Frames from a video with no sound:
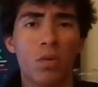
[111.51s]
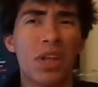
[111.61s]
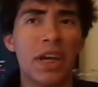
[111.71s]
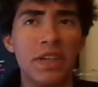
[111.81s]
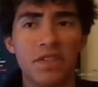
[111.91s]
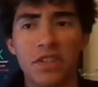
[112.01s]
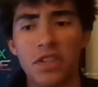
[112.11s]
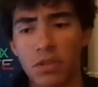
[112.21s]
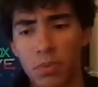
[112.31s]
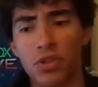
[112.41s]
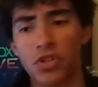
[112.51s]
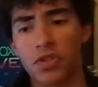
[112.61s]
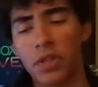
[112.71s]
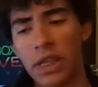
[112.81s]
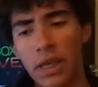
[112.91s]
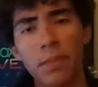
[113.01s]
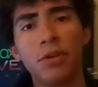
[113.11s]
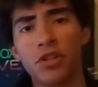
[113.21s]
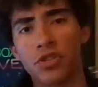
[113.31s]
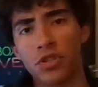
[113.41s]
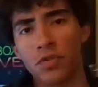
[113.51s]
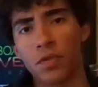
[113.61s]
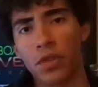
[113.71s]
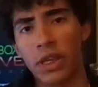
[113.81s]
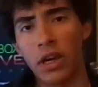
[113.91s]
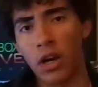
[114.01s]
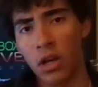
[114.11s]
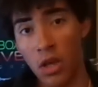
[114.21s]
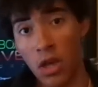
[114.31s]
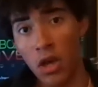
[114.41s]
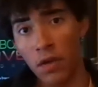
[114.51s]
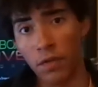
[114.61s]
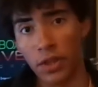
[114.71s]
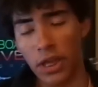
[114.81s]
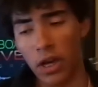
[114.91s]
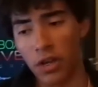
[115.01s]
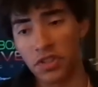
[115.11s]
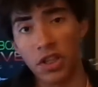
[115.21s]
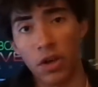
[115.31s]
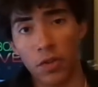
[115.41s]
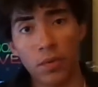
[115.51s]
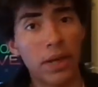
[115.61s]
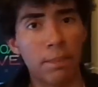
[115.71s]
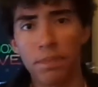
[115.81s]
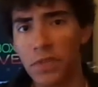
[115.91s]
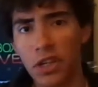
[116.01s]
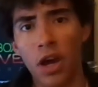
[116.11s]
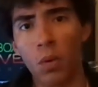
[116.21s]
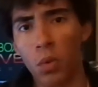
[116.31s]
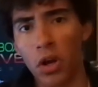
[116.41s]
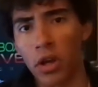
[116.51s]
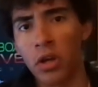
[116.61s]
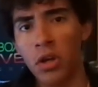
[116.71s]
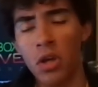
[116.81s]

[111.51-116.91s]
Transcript: Well, not ECCs, but just the images just for the CR3 did not work.